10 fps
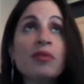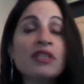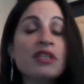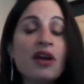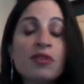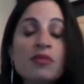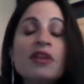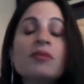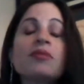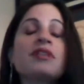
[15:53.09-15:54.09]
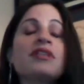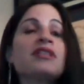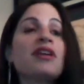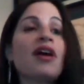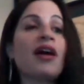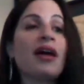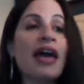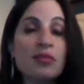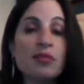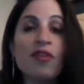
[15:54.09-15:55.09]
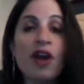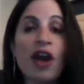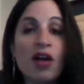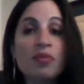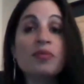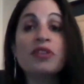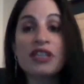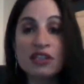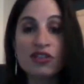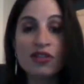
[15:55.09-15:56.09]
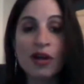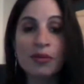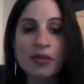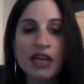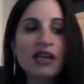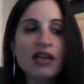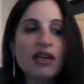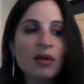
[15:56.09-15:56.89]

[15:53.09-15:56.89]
Please come to me. Please ask me for help. Please interrupt me.